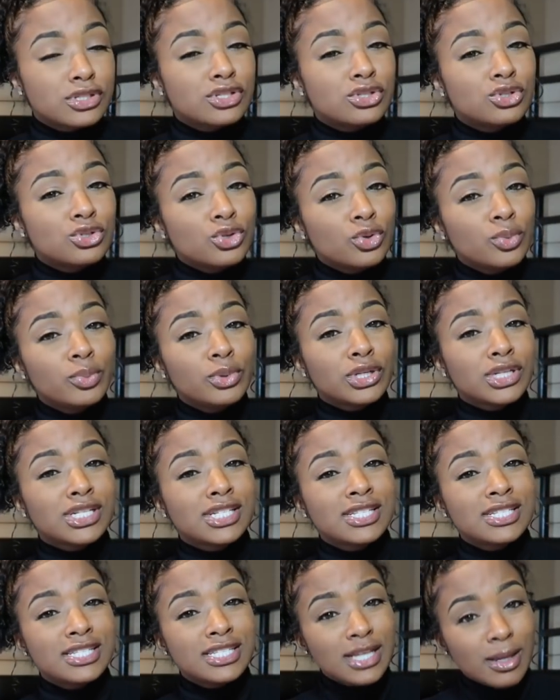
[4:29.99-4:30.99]
Super
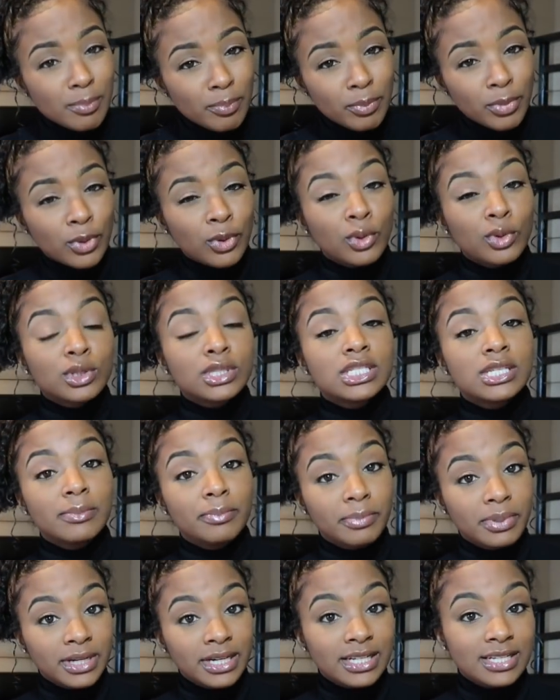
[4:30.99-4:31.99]
simple
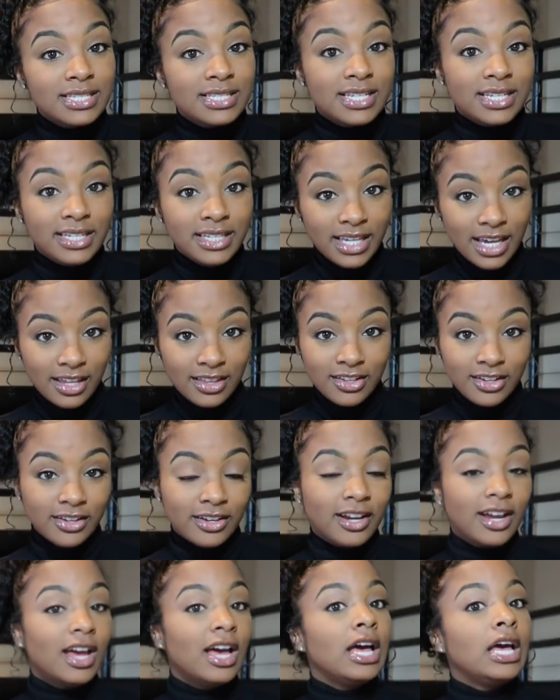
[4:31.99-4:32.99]
to put
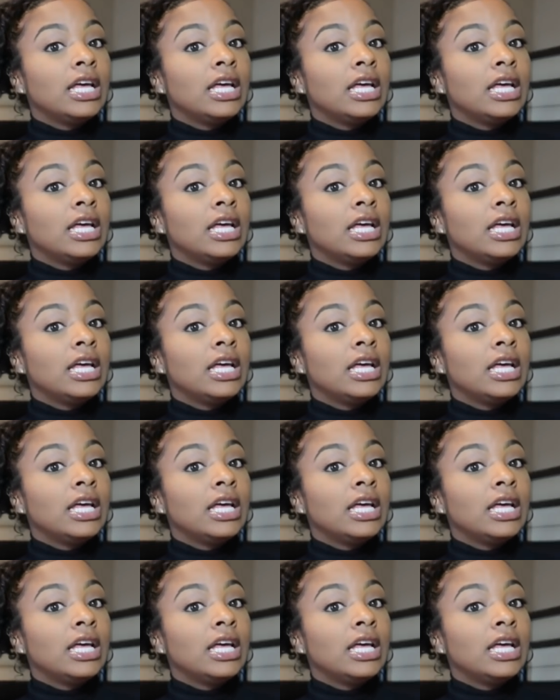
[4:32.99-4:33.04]
together.